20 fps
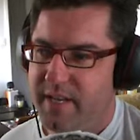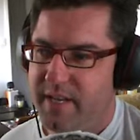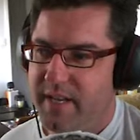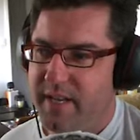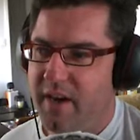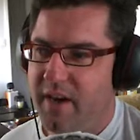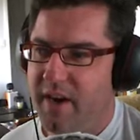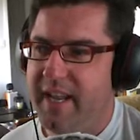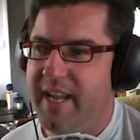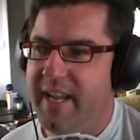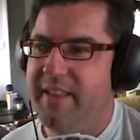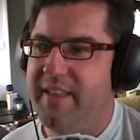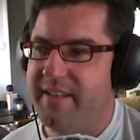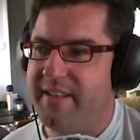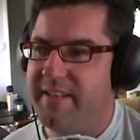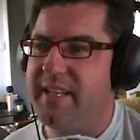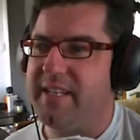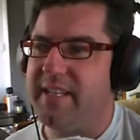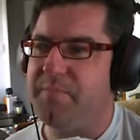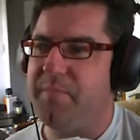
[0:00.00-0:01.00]
Oh yeah,
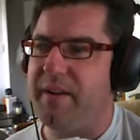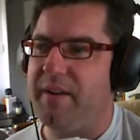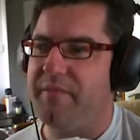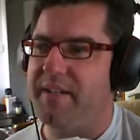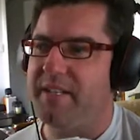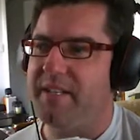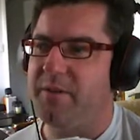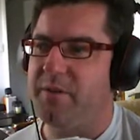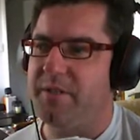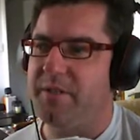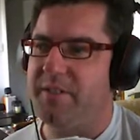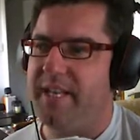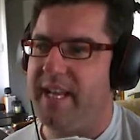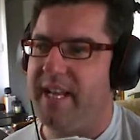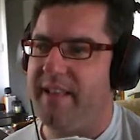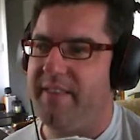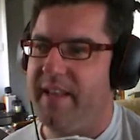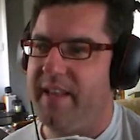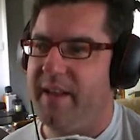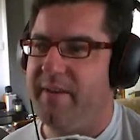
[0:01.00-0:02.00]
that does puff exhaust
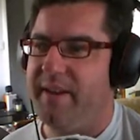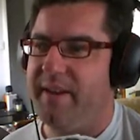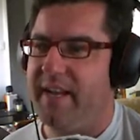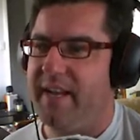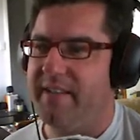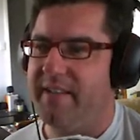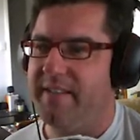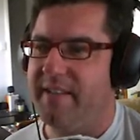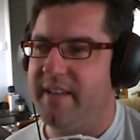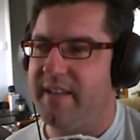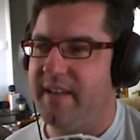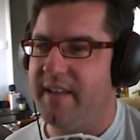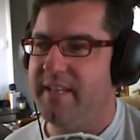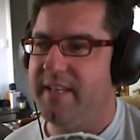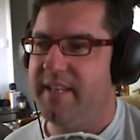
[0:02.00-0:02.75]
out. There we go. So